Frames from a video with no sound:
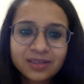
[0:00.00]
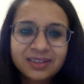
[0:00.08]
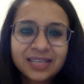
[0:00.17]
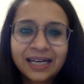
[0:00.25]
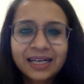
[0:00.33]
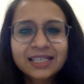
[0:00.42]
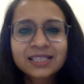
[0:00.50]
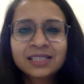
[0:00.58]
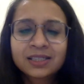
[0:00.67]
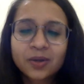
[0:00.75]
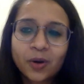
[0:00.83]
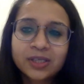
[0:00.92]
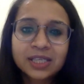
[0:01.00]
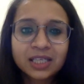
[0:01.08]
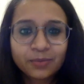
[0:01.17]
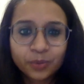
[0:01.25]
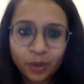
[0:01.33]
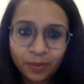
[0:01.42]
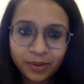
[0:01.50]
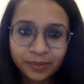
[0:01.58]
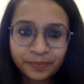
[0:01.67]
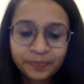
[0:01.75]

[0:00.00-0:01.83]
that doesn't cause any problem,